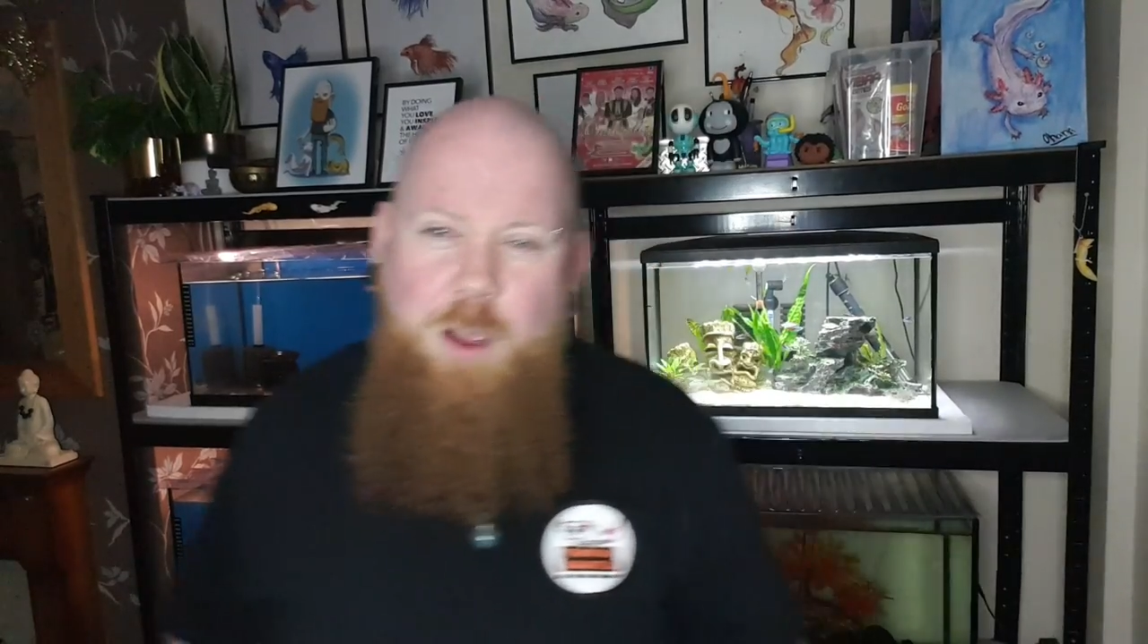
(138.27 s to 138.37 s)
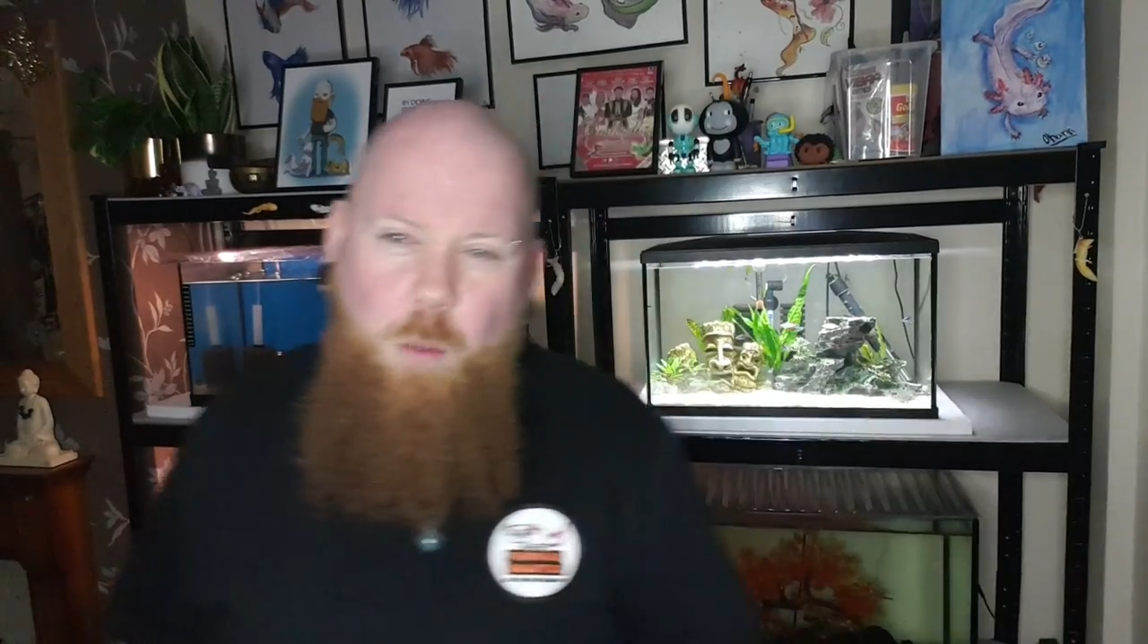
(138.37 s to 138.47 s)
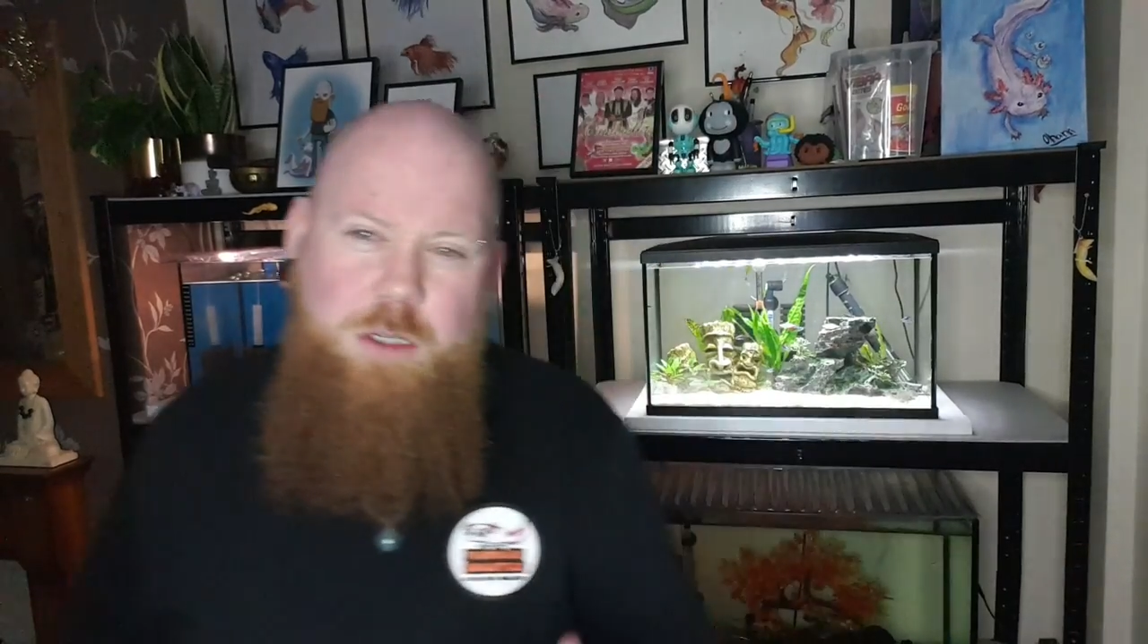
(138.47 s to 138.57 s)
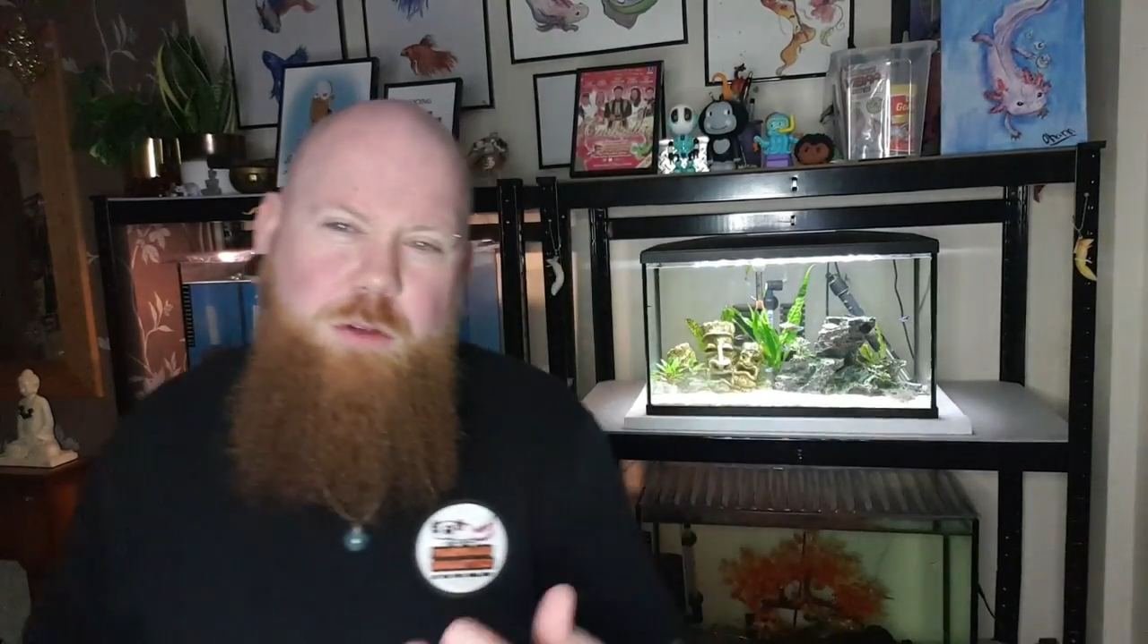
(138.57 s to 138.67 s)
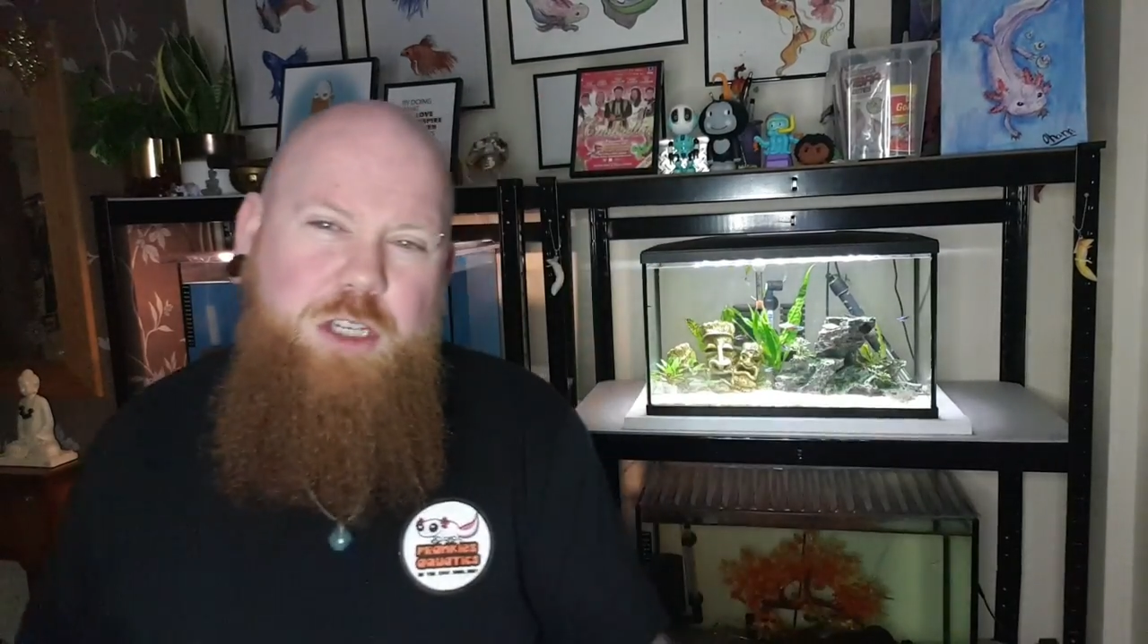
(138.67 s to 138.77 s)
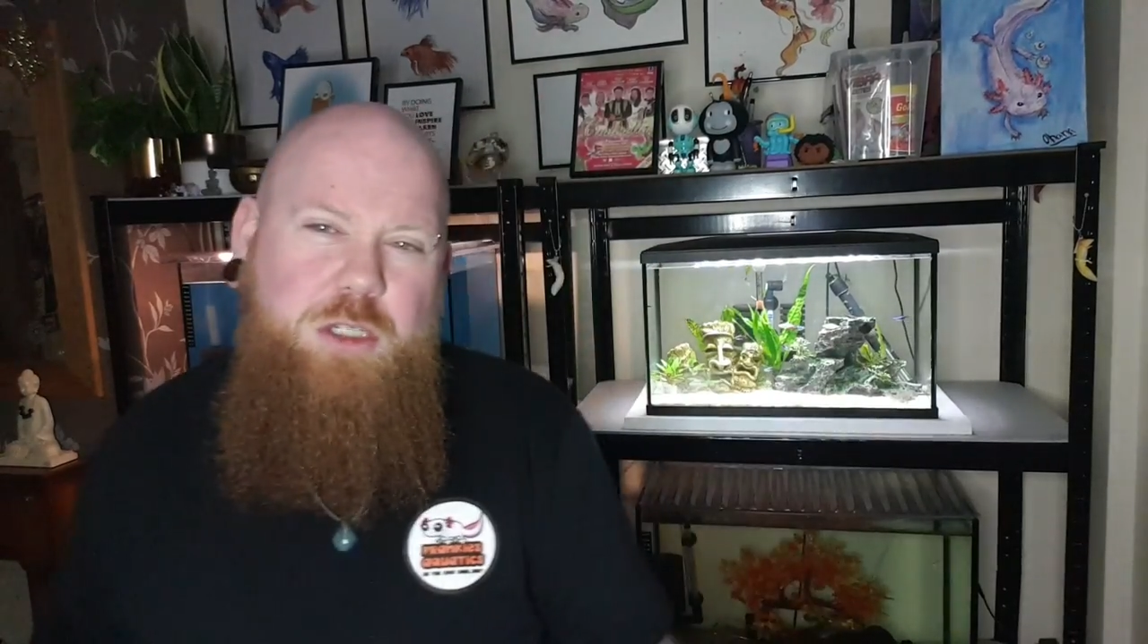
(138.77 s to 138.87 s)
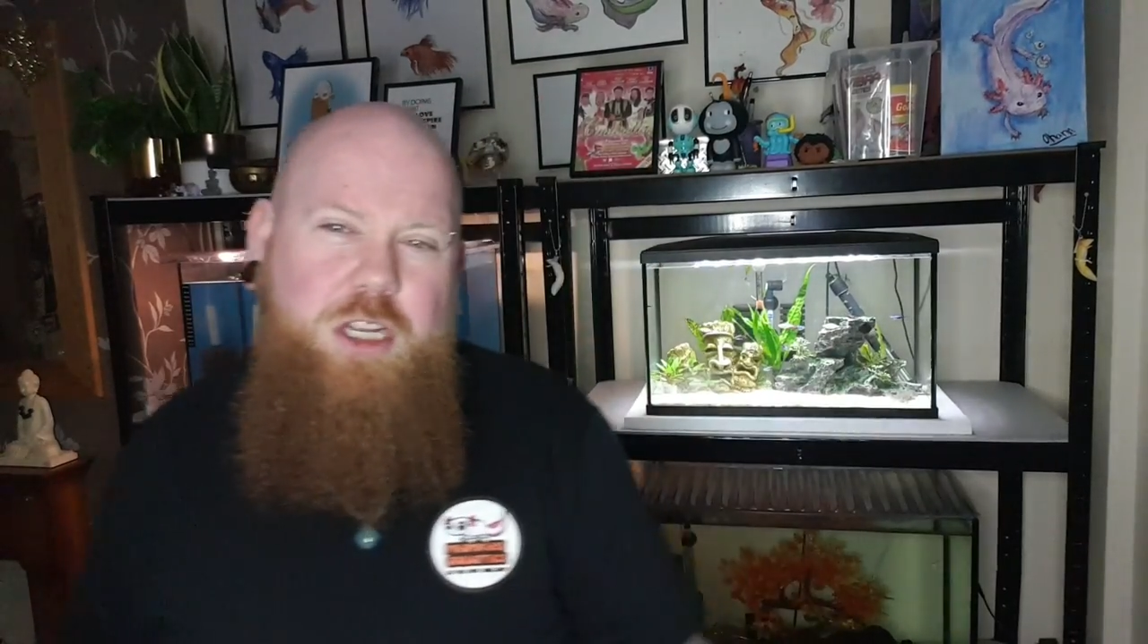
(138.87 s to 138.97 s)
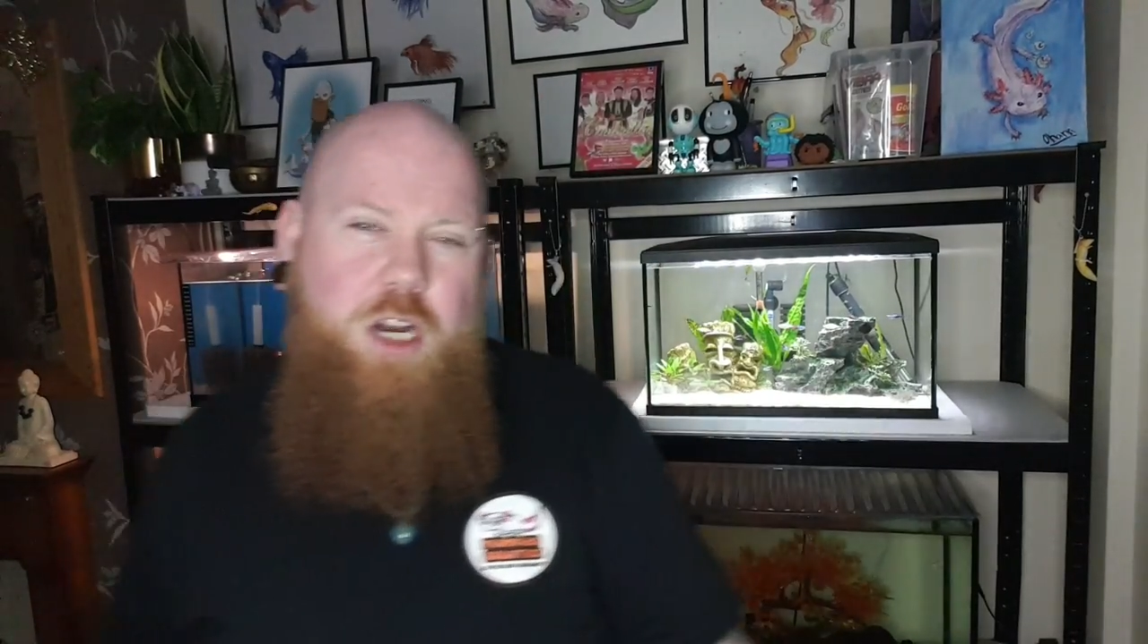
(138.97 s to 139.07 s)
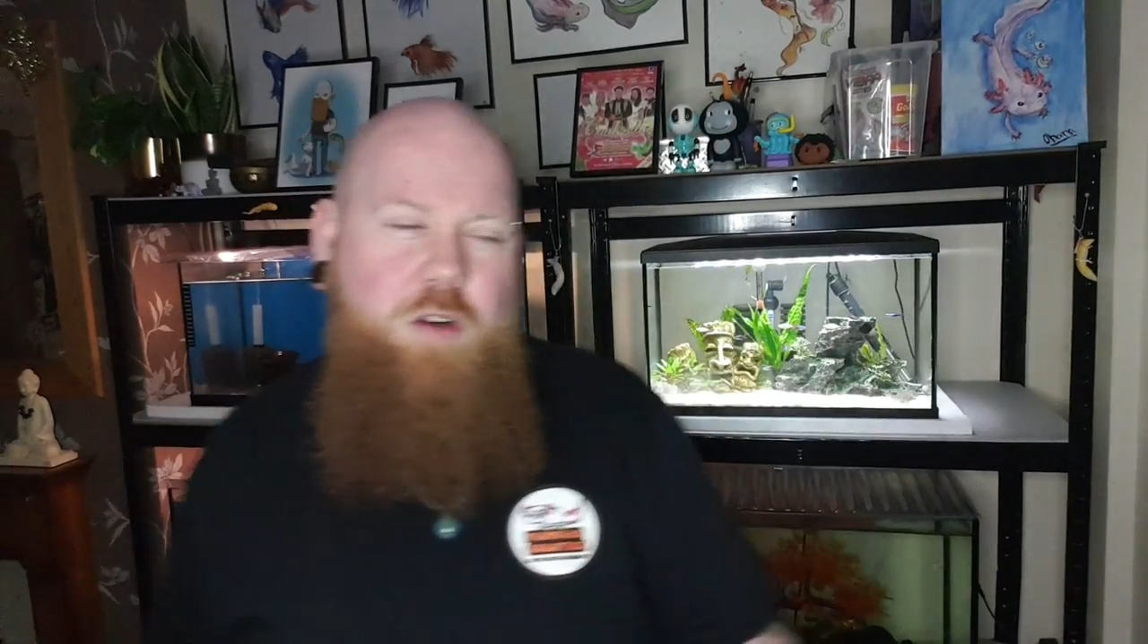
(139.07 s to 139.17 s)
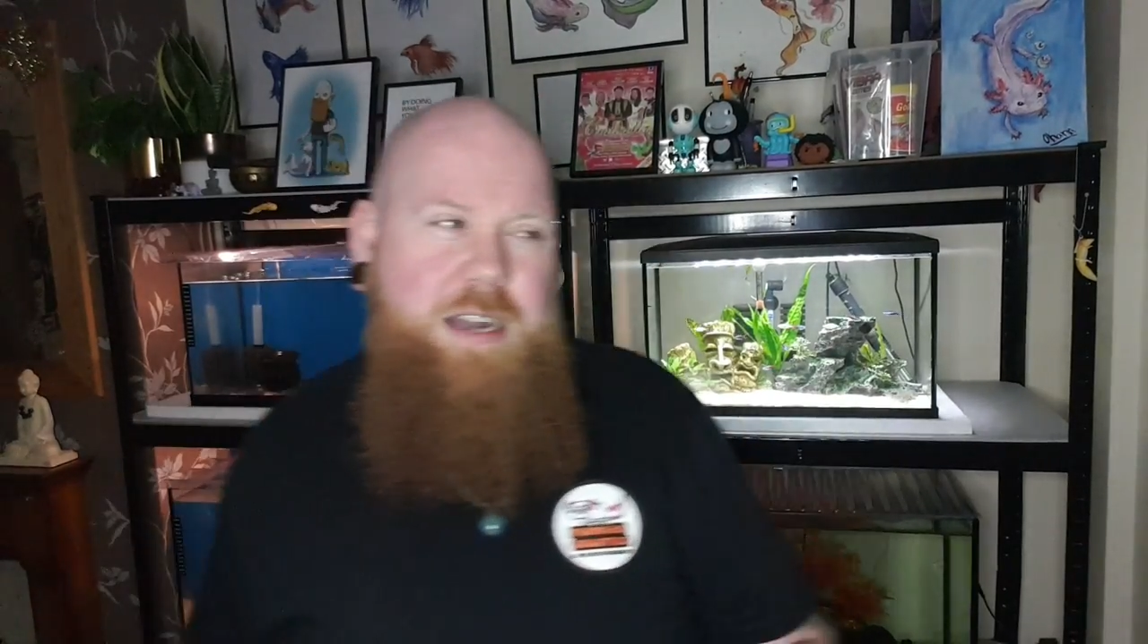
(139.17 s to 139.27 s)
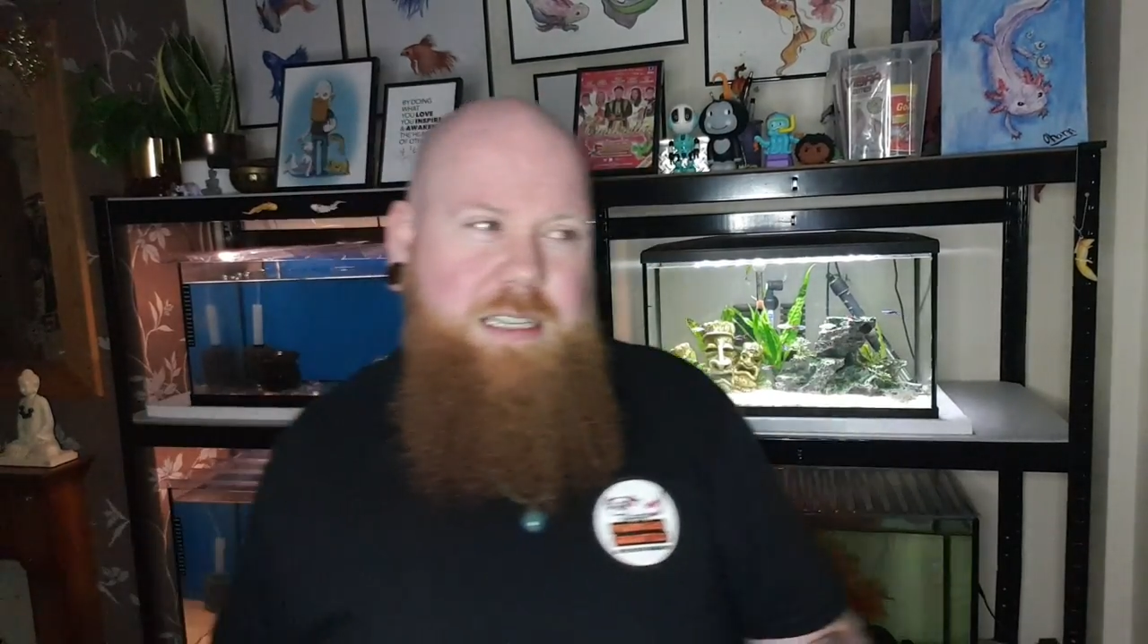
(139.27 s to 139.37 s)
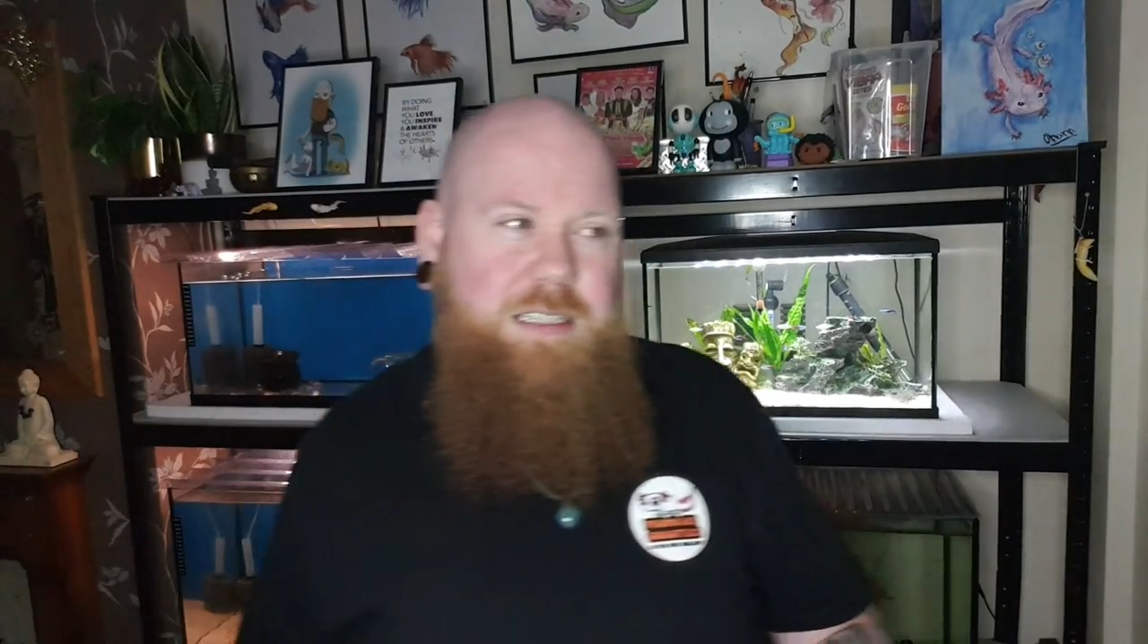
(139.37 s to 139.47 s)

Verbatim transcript: which will usually correct